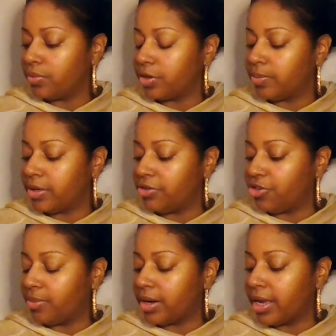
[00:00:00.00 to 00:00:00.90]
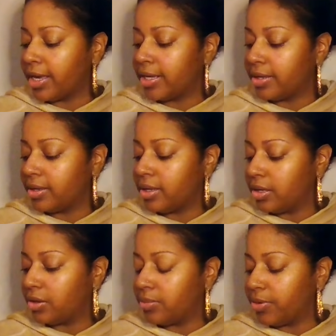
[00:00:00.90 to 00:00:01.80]
Could be a Gemini.
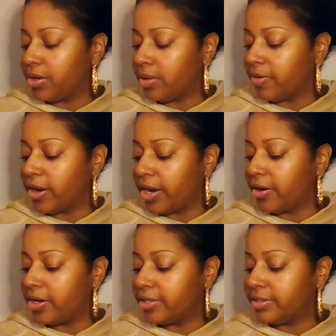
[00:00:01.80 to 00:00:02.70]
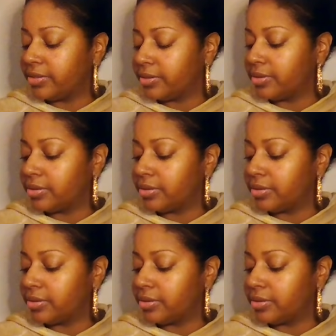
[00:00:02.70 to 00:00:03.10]
Could be another Aries.